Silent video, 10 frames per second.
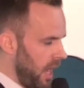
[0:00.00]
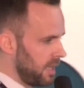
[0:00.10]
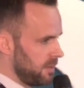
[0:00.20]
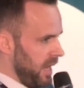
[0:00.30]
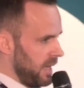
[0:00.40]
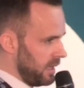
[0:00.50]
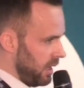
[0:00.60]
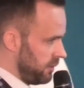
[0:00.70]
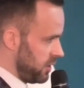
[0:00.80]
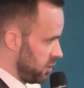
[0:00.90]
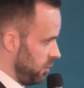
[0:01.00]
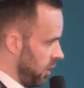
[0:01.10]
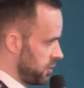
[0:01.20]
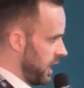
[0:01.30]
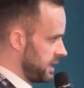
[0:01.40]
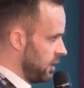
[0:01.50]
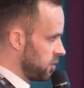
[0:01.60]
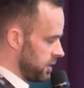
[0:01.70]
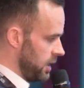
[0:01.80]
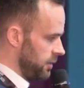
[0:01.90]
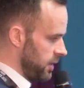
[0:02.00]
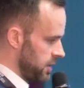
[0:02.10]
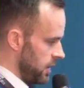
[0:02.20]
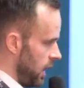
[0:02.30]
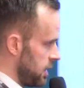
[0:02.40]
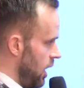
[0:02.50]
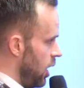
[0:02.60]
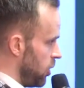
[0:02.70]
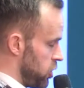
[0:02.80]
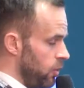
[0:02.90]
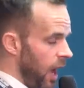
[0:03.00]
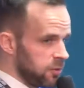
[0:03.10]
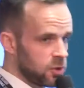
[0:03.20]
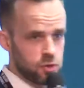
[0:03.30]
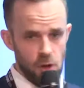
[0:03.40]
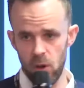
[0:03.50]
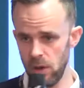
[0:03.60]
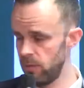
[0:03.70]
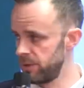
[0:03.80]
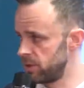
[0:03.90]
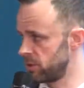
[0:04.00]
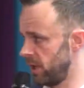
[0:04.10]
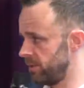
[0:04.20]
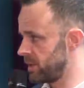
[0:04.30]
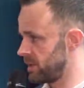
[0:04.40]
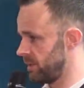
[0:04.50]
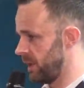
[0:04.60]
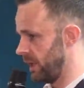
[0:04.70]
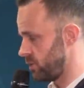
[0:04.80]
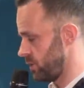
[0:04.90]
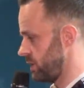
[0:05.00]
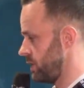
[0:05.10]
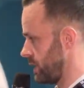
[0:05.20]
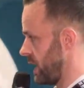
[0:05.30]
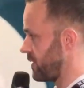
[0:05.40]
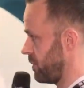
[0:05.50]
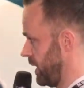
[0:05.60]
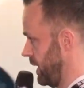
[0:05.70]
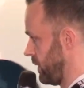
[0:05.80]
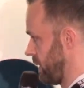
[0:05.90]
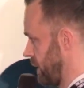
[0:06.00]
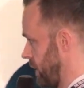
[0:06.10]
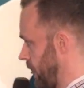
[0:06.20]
and depending on if you subcontract out your deliveries or not. But you have control over the drivers. It just, you just have to believe it.